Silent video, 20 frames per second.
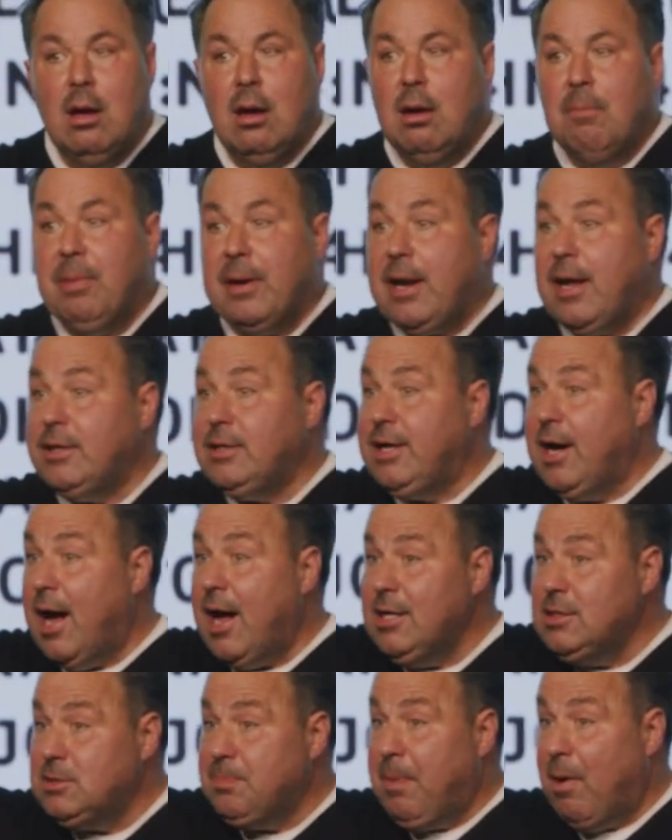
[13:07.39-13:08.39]
But on
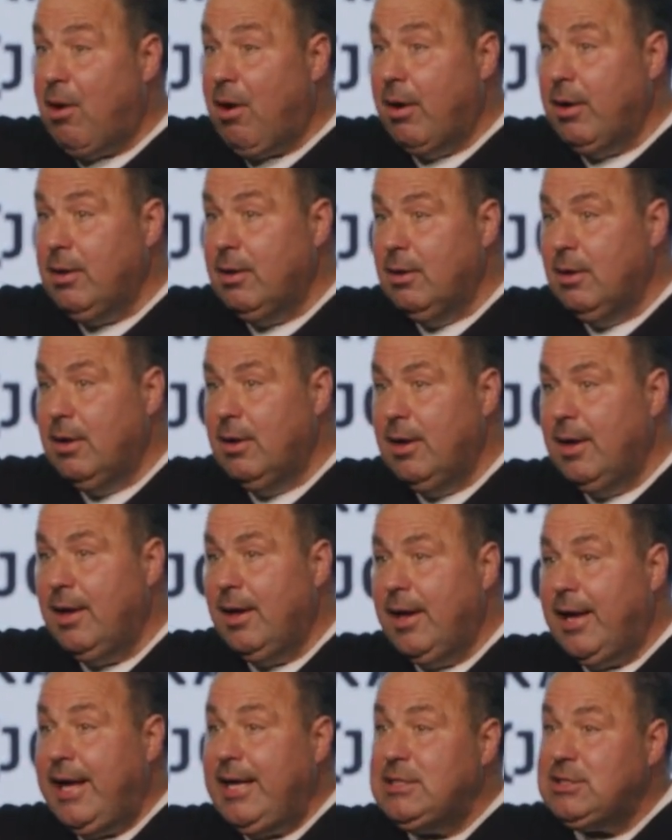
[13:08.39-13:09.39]
God's part,
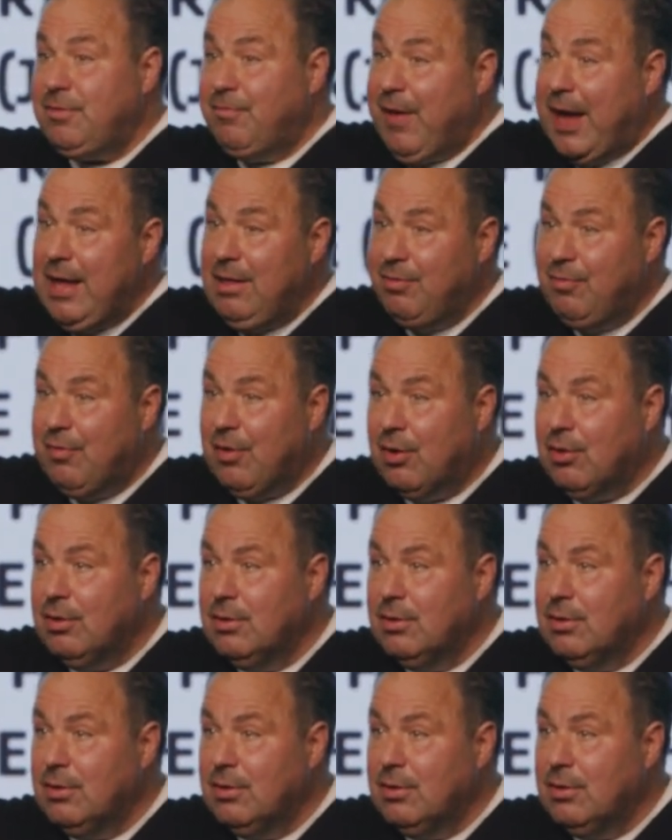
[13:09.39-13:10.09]
He's faithful.